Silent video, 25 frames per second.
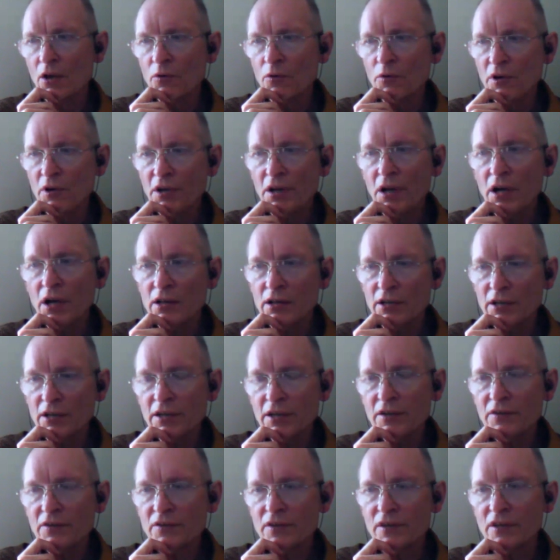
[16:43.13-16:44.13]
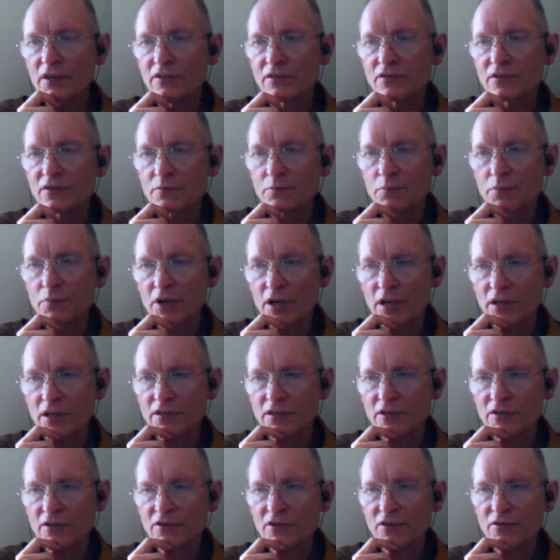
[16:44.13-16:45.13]
When I lead this
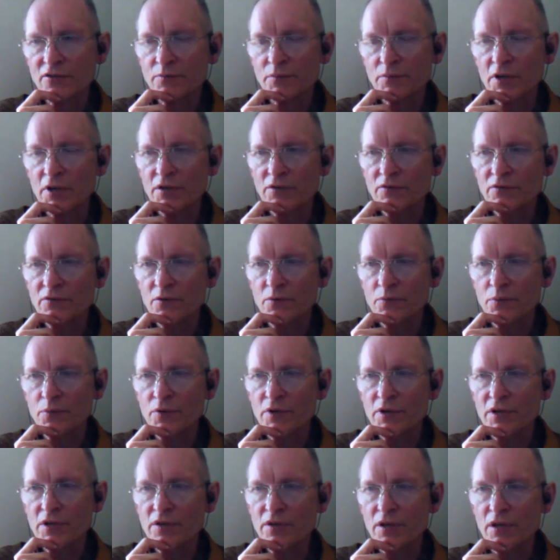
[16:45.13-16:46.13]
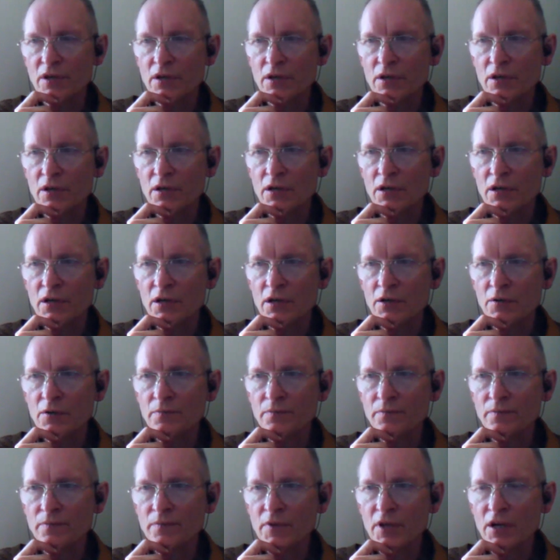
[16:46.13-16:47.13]
practice of mindful breathing,
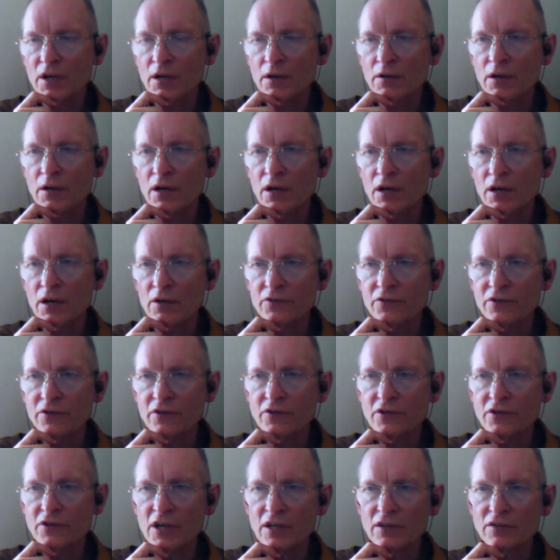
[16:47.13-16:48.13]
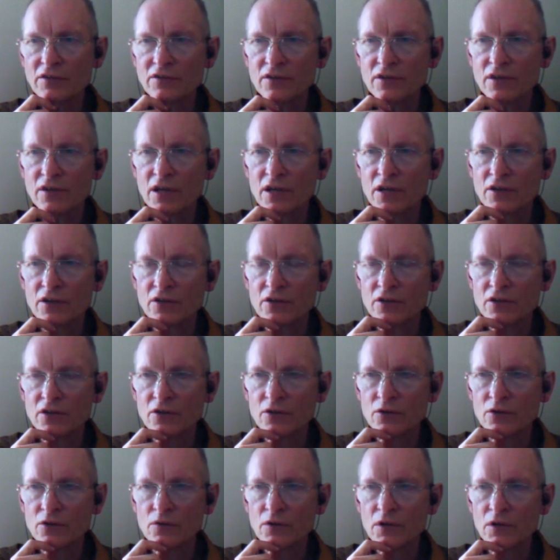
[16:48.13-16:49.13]
I'll suggest that
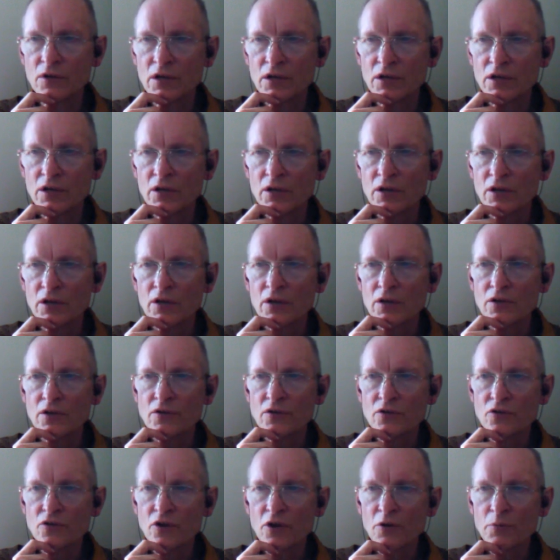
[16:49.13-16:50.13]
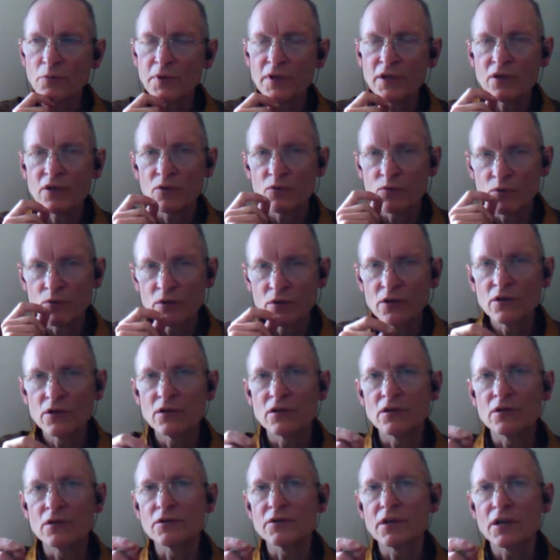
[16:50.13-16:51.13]
you drop in a
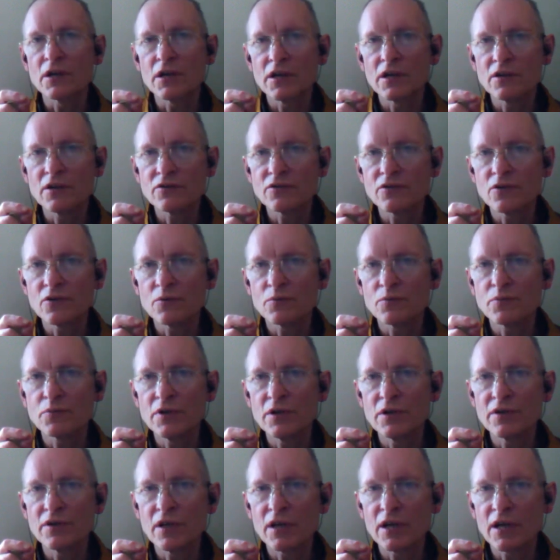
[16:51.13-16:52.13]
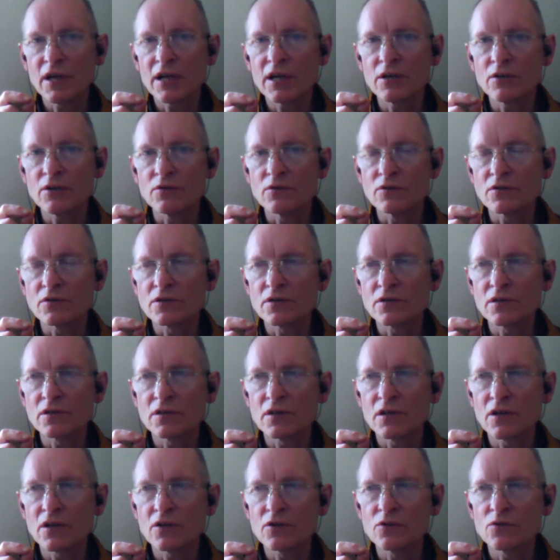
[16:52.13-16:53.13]
word as you're breathing out,
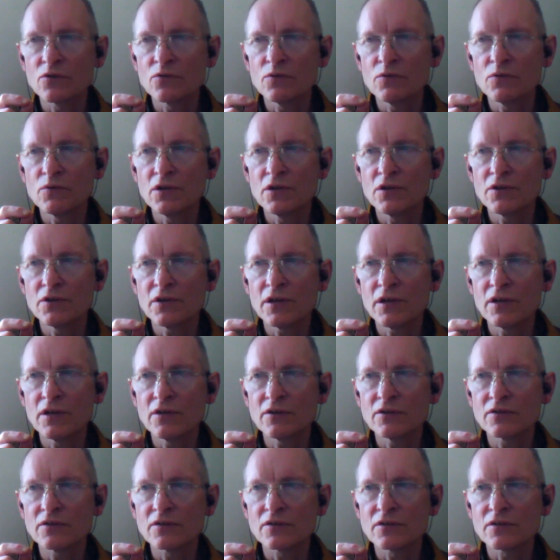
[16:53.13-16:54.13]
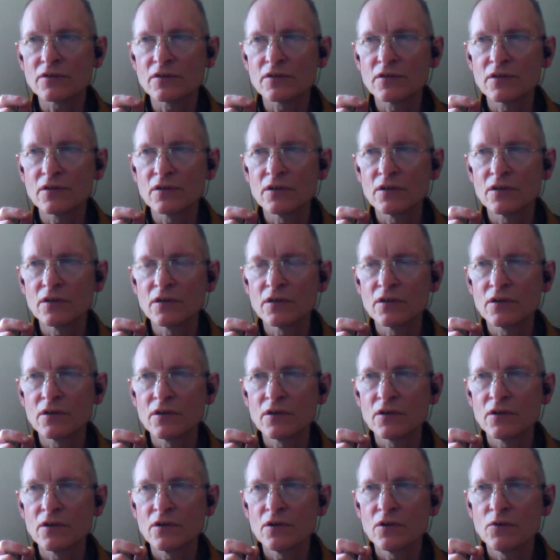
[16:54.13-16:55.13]
and the word is,
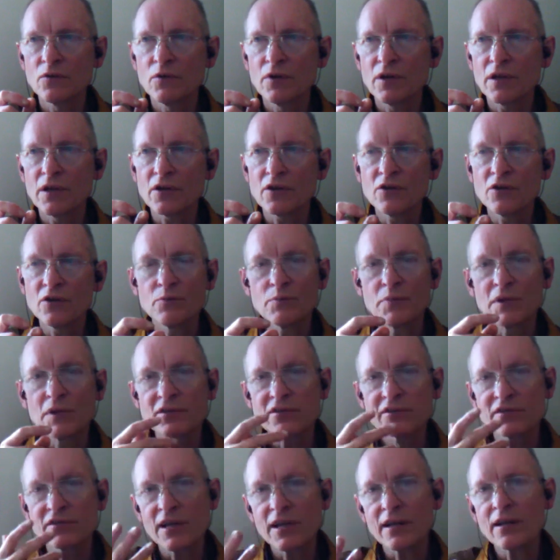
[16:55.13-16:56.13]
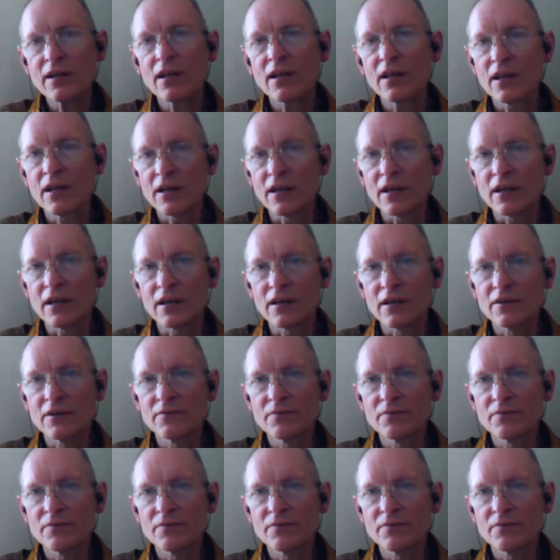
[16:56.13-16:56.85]
well, it could be settling